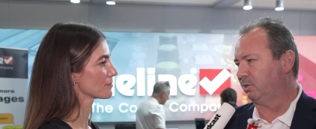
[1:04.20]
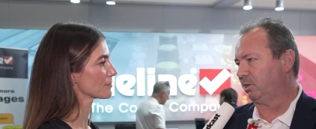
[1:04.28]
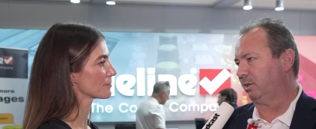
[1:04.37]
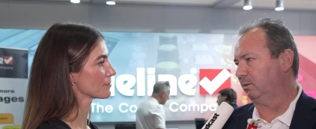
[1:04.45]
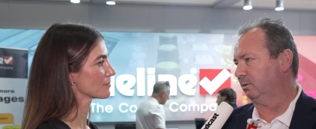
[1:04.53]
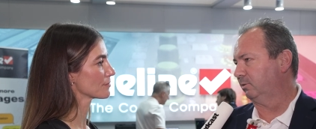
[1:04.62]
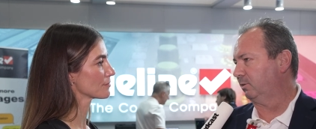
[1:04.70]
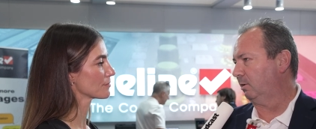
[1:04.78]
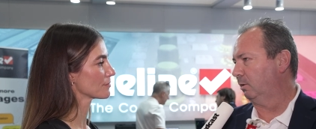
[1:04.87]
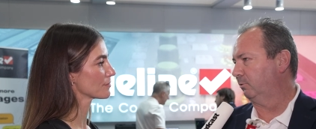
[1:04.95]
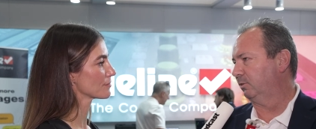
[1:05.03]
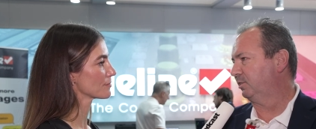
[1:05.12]
Speaker 1: channels
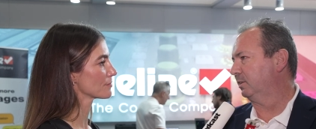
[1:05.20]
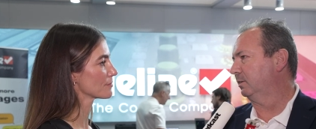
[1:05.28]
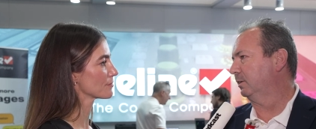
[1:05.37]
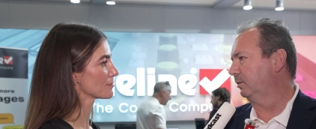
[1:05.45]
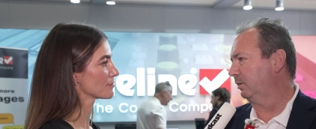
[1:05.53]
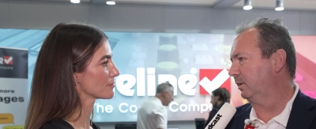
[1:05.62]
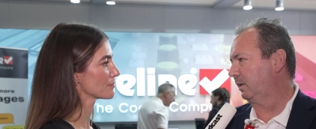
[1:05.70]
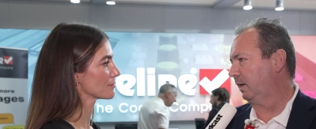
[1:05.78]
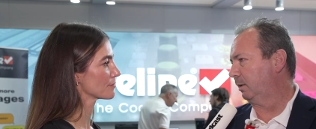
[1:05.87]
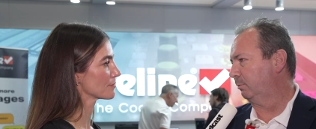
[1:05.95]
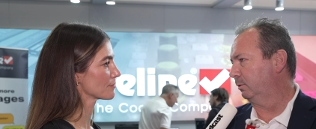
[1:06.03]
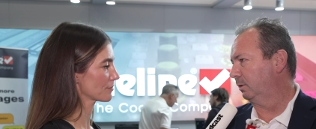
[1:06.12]
over a single Ethernet
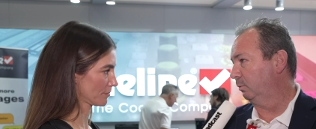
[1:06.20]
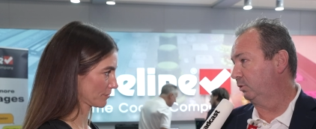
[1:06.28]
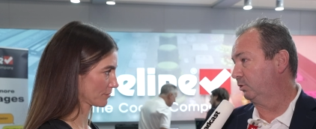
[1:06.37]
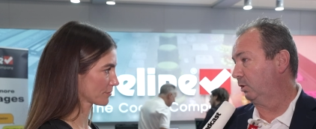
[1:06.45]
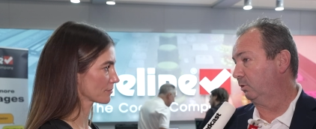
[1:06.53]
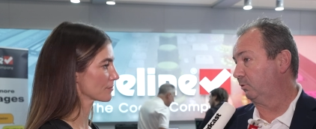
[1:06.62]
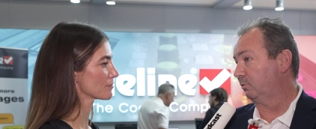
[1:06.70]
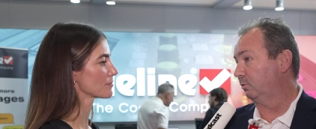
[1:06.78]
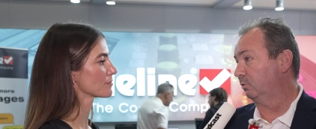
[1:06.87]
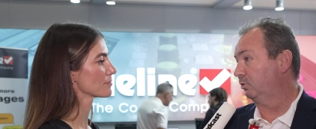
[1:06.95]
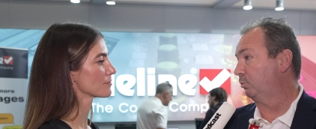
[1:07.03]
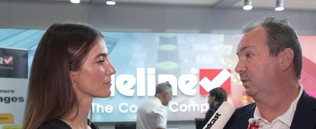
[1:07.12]
cable that will just go
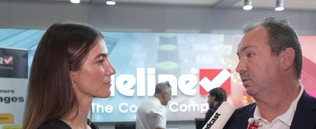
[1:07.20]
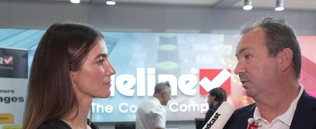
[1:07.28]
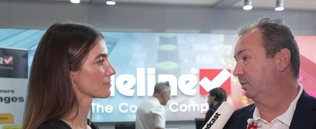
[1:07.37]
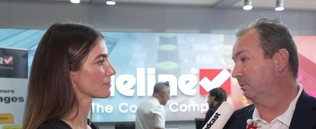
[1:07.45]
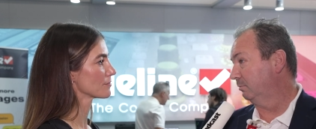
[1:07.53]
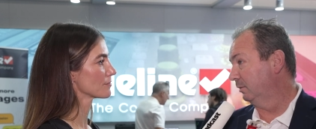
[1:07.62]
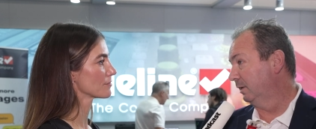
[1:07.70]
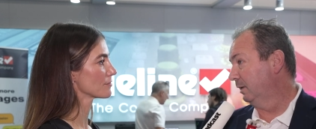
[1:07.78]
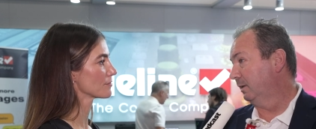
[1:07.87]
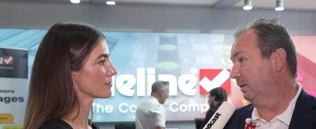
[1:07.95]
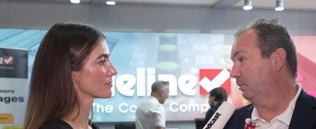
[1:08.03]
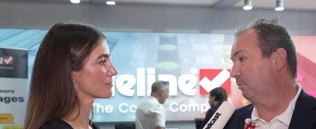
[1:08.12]
through switches and,
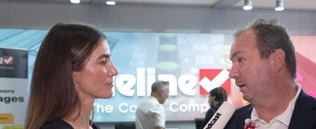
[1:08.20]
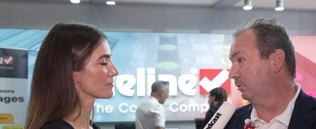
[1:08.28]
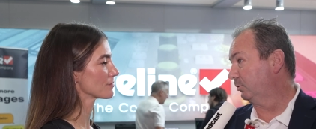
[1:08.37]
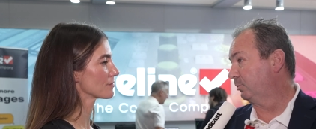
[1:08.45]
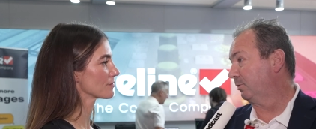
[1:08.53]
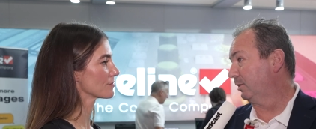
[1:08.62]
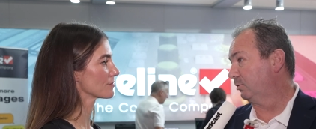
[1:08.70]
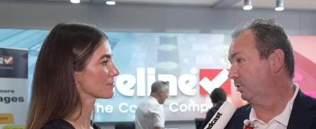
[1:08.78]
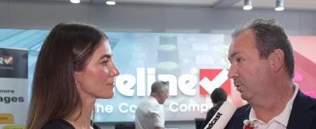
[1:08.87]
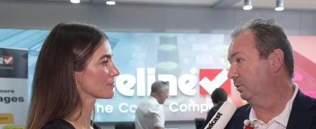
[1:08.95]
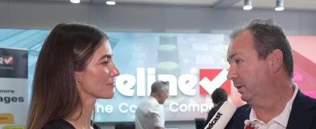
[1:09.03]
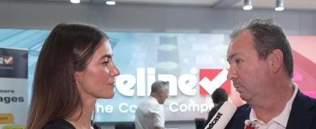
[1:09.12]
and routers throughout
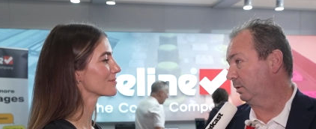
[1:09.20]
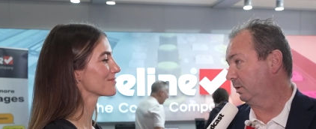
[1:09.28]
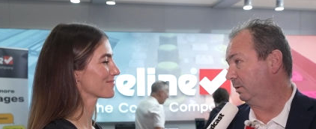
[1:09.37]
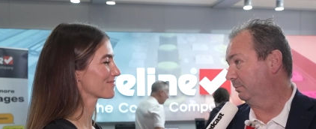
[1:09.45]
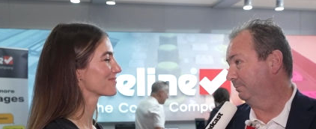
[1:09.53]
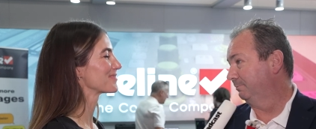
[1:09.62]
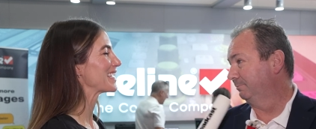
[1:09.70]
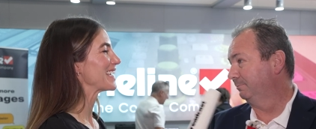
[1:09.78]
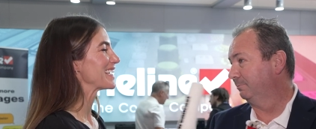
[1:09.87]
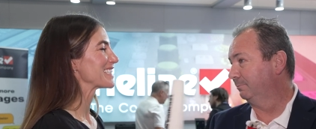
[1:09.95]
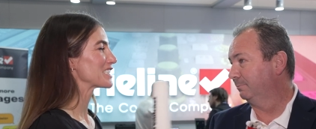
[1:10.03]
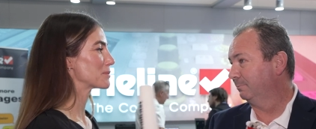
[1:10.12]
your whole network.
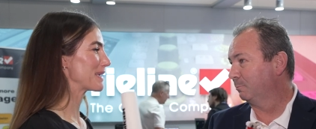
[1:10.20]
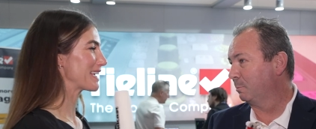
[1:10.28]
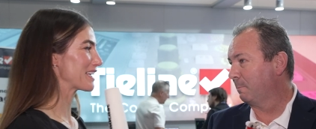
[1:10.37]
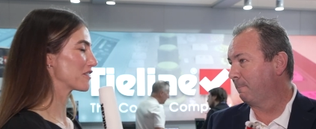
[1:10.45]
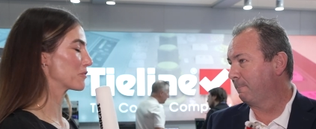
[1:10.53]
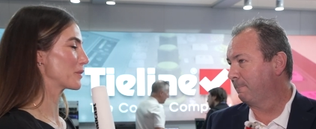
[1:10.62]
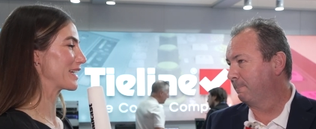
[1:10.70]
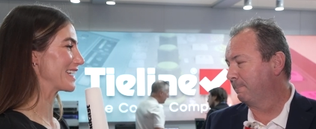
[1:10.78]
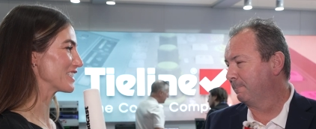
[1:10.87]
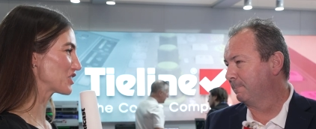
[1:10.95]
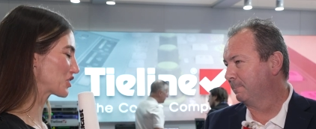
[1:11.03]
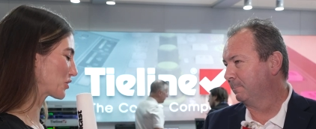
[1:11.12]
Speaker 2: Speaking of
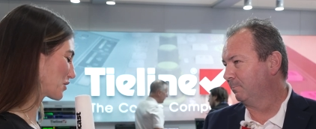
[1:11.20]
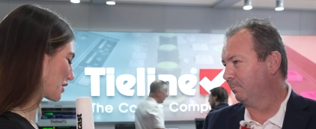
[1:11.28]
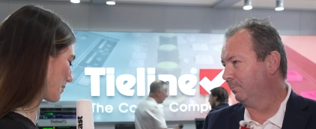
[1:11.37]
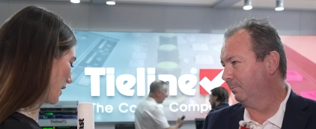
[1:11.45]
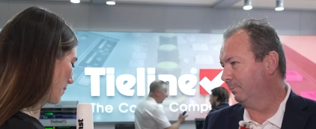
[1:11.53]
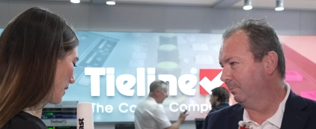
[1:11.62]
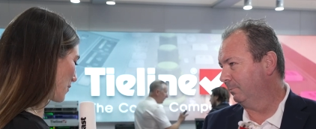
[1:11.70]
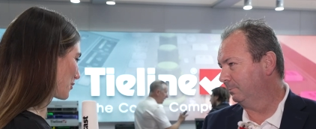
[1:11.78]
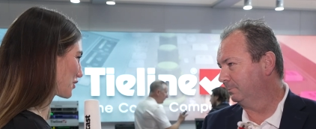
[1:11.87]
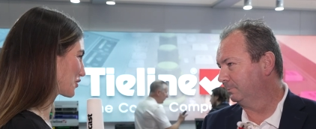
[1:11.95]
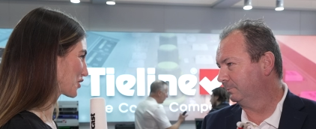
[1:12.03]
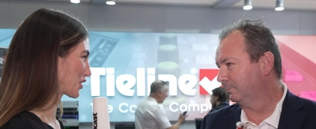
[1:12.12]
which, talk to me about
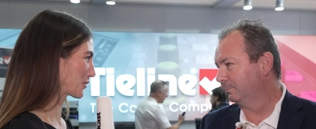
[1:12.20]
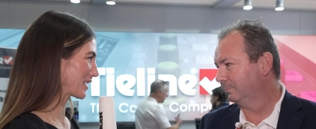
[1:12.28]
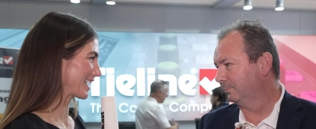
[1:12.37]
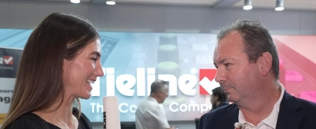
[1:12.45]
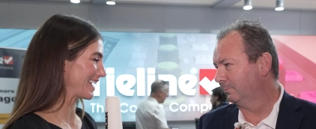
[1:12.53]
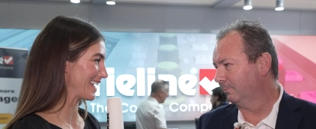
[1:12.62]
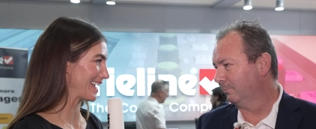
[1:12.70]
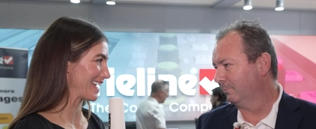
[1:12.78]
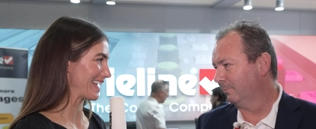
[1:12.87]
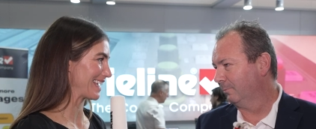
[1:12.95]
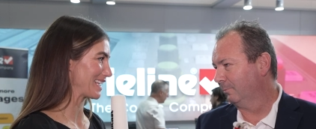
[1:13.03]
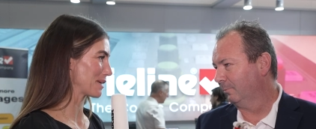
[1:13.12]
what you're showing here
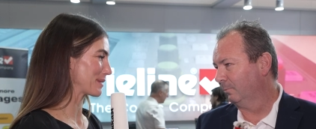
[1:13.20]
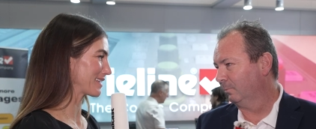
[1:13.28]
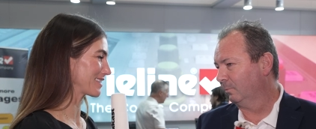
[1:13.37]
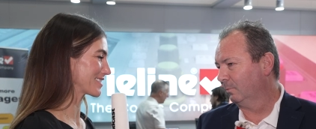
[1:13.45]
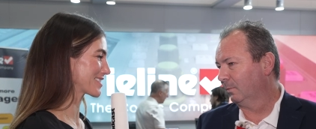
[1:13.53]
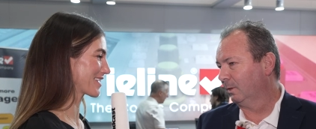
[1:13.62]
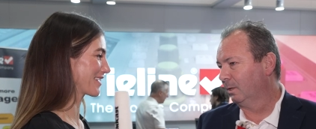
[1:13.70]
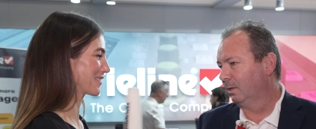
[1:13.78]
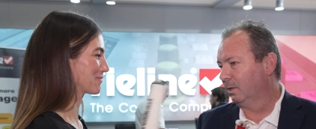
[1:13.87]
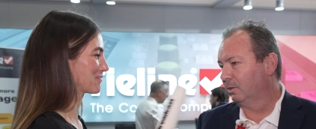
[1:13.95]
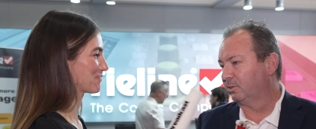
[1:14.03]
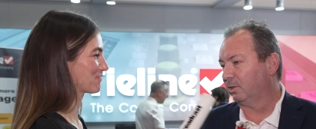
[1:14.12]
at N A B this
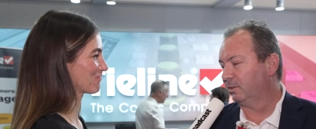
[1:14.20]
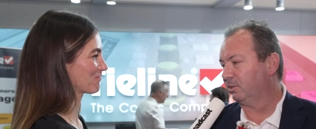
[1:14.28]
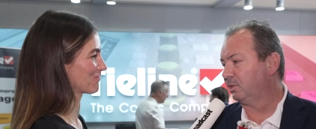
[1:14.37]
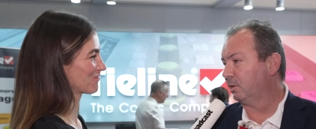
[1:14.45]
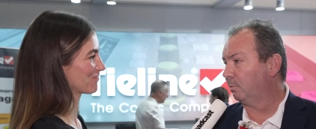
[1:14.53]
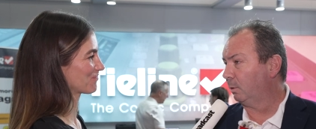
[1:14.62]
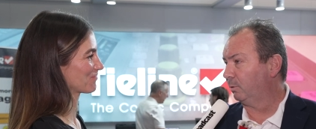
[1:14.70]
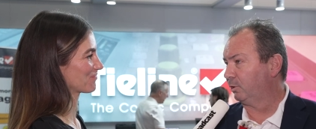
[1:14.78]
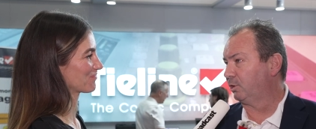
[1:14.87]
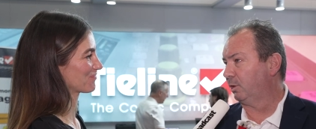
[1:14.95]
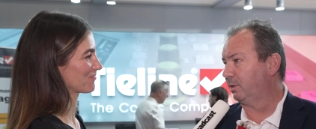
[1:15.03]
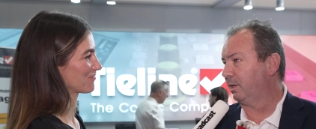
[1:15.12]
year.
Speaker 1: So this year what
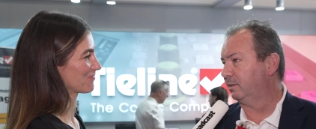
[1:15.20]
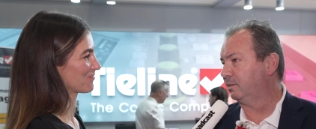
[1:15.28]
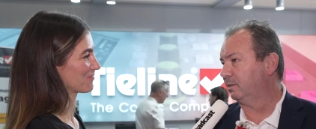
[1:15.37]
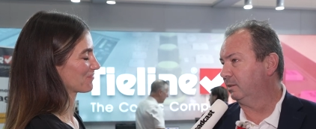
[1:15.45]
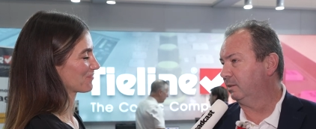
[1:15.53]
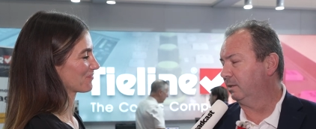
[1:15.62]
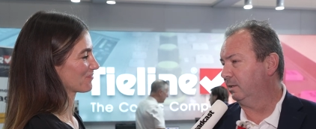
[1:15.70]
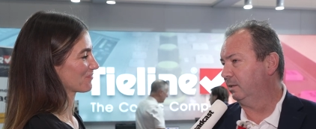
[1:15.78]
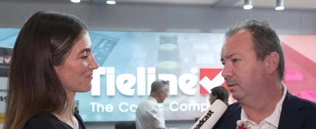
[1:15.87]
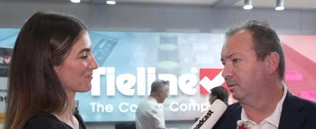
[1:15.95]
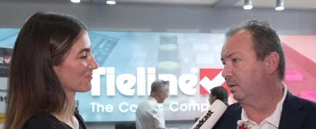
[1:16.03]
we're showcasing is